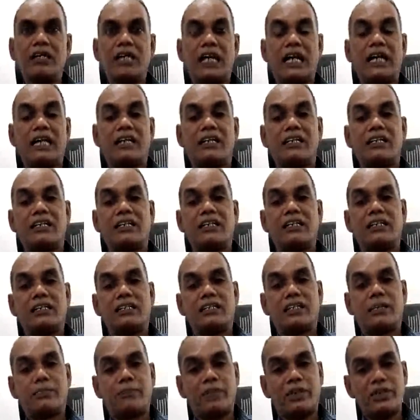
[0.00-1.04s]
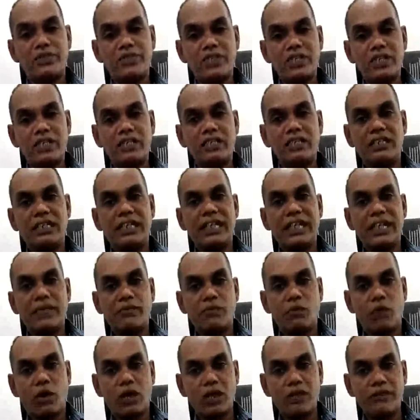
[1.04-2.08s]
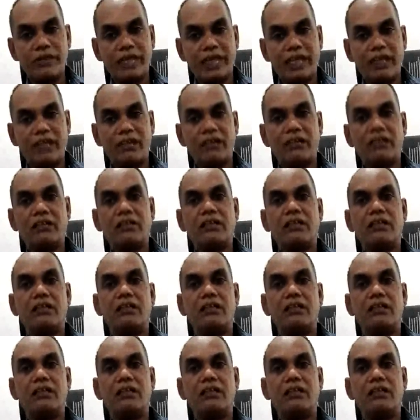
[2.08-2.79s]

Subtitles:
And the person involving